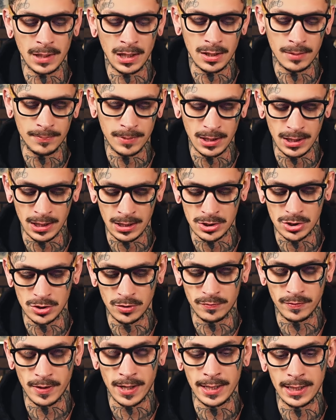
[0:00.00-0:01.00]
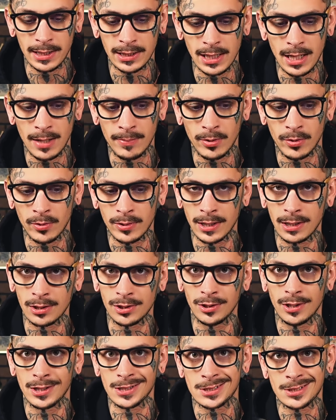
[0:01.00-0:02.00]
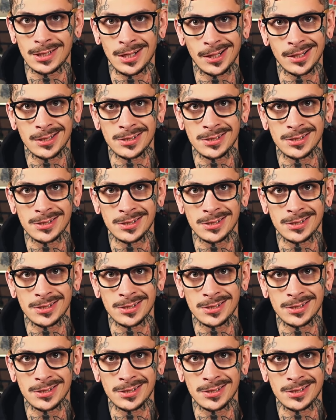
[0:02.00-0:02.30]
It could be an issue finding them, or they could go out of stock